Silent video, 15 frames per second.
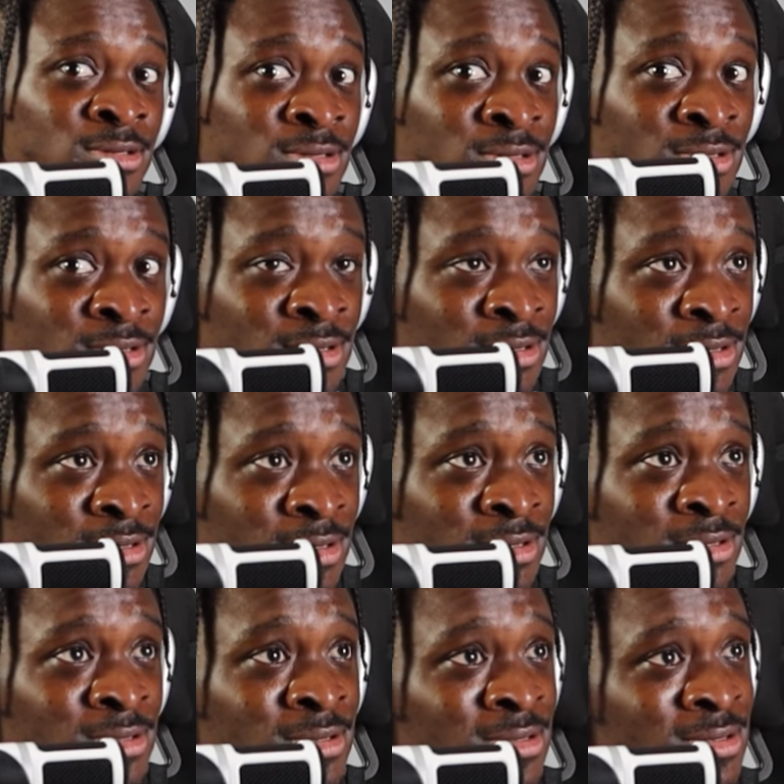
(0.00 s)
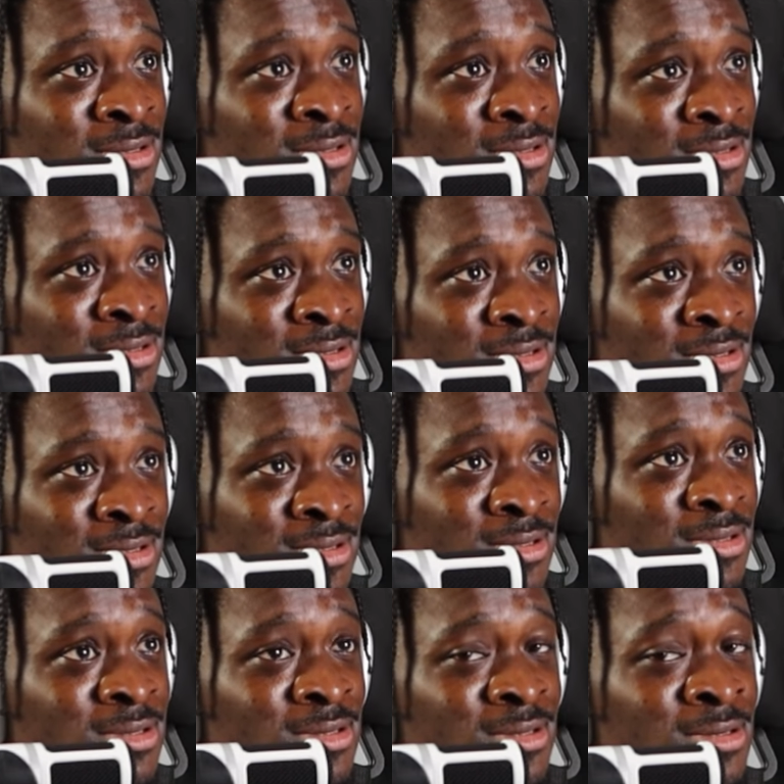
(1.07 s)

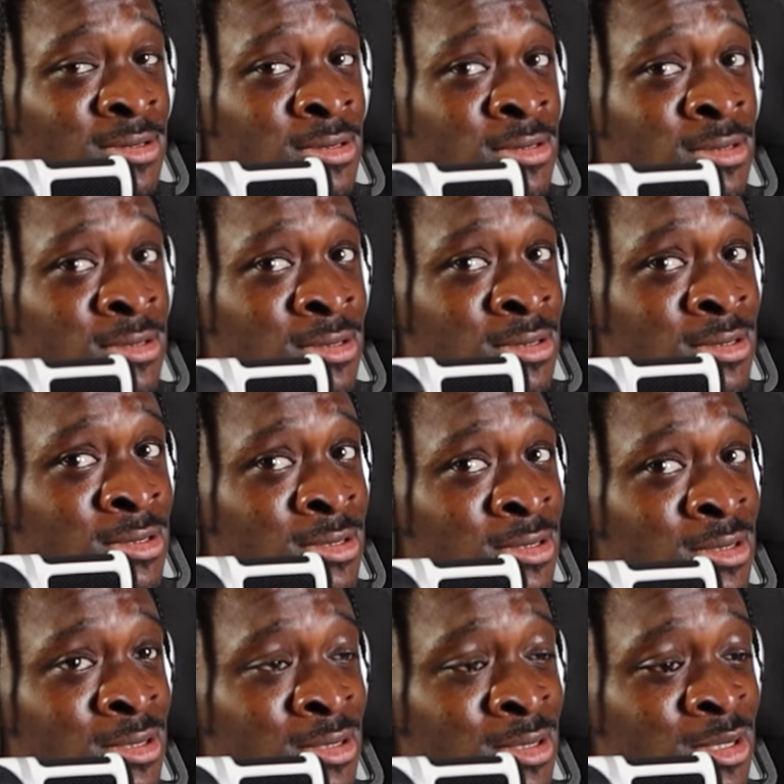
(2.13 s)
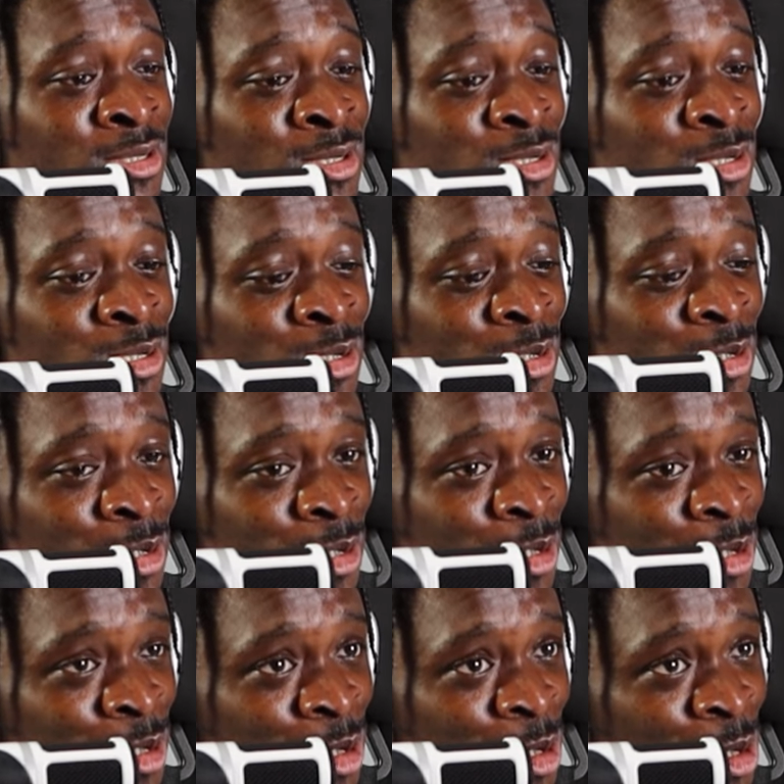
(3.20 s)

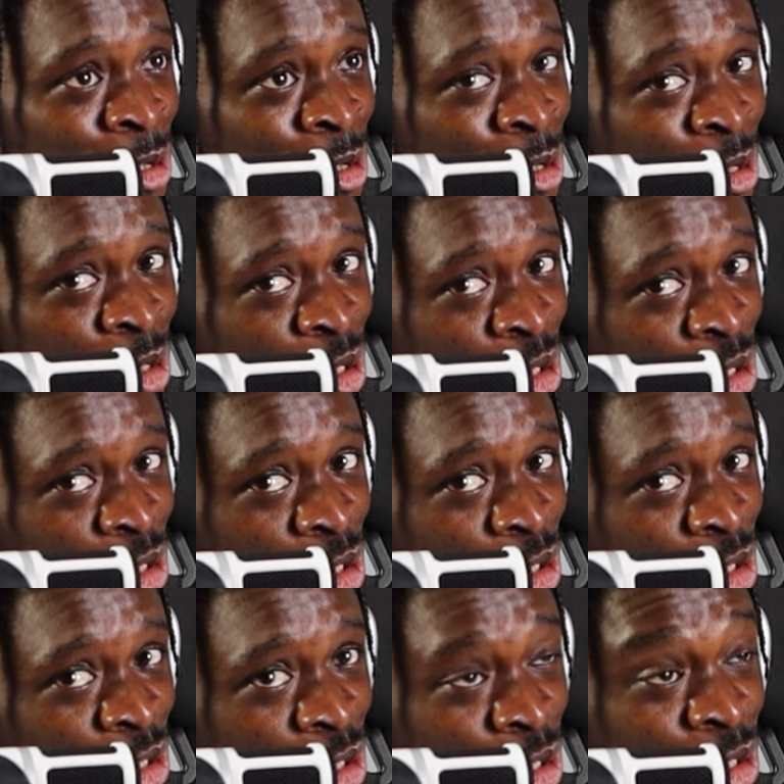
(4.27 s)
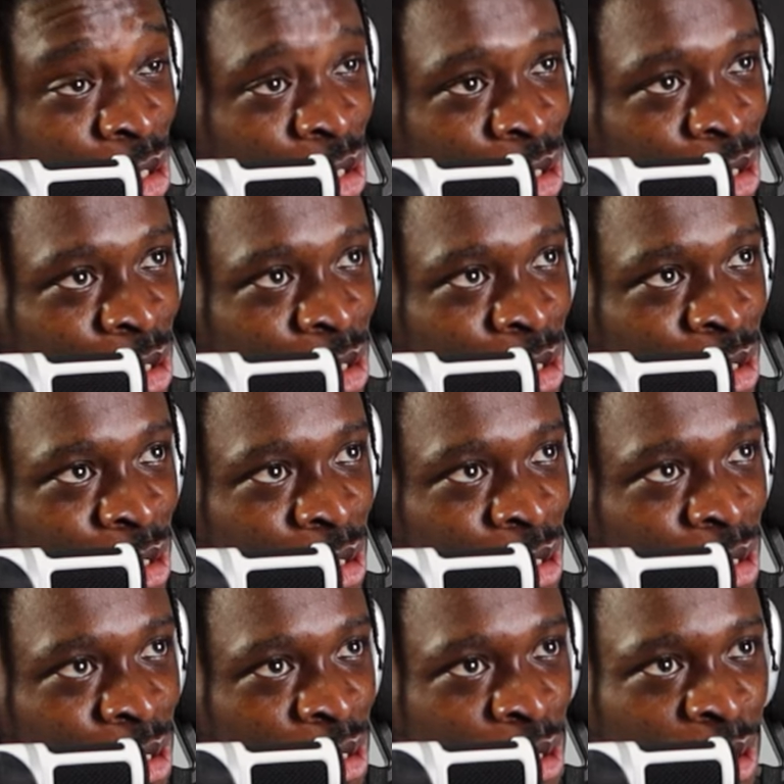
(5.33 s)

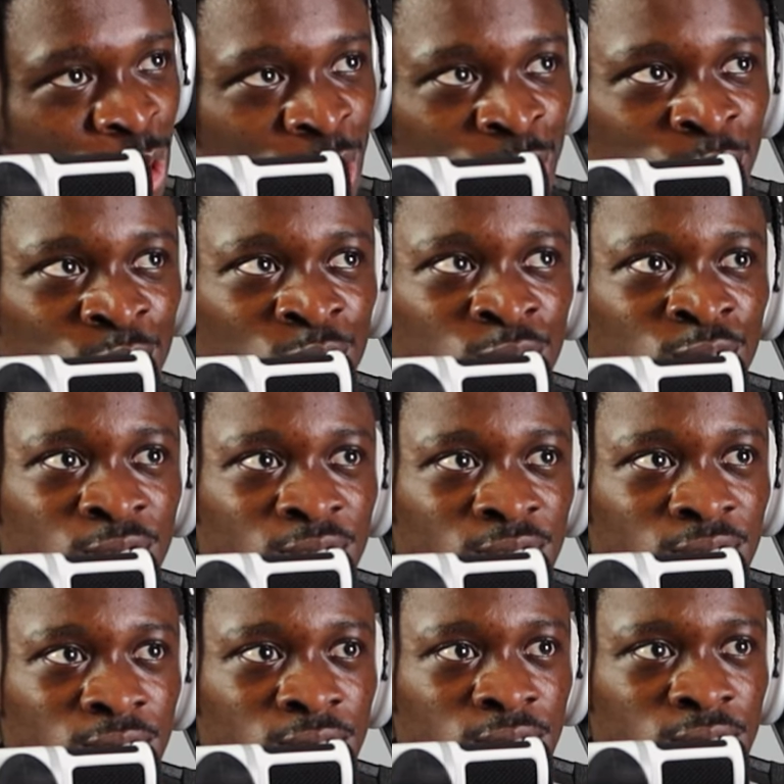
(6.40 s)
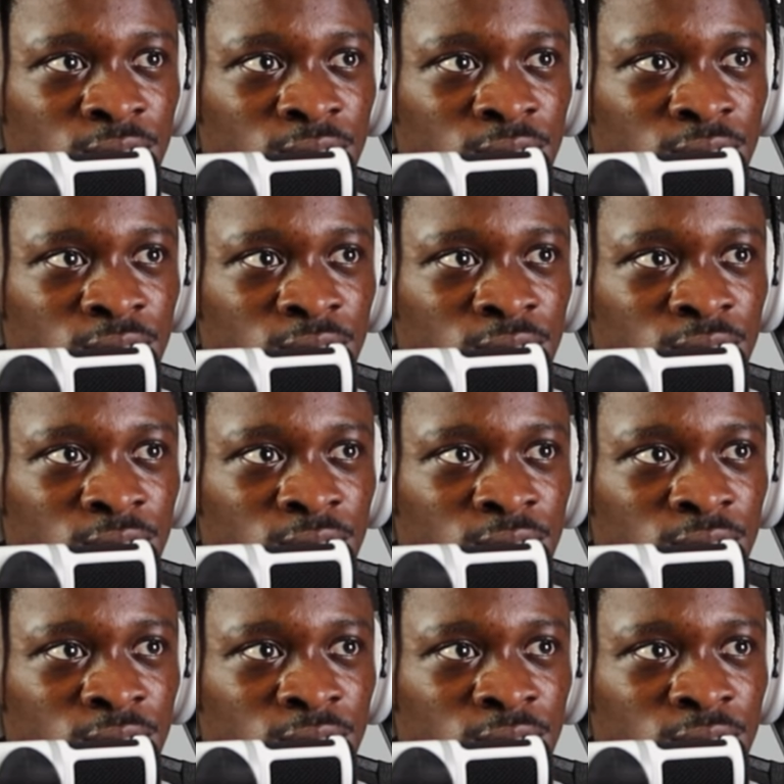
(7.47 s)
(silence)